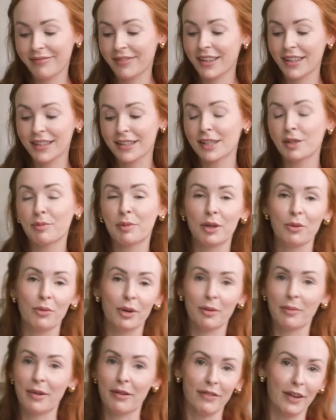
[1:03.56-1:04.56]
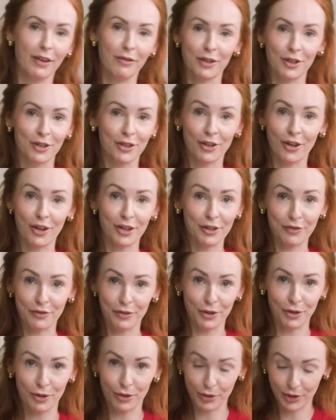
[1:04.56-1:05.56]
This has been one of my favorite desserts
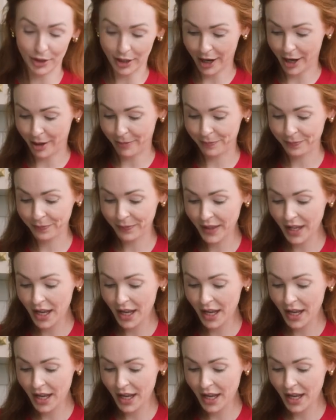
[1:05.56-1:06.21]
for all time.